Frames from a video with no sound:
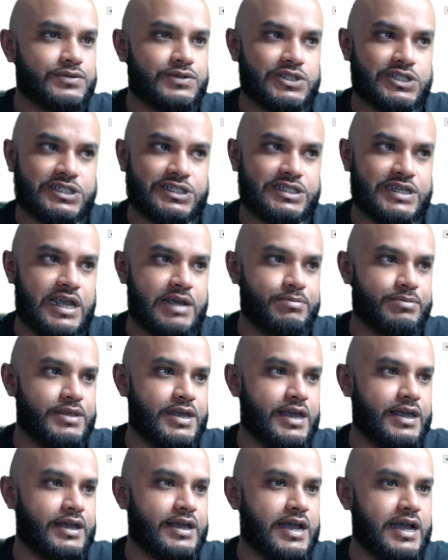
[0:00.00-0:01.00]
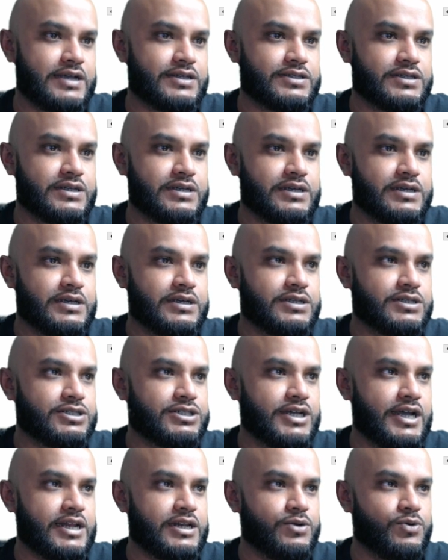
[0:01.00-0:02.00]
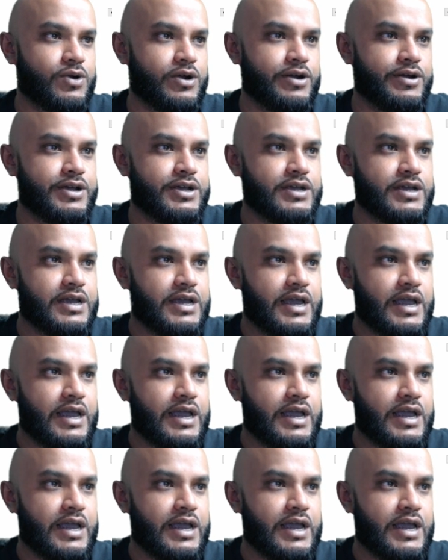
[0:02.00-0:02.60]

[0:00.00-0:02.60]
Same thing, guys. January,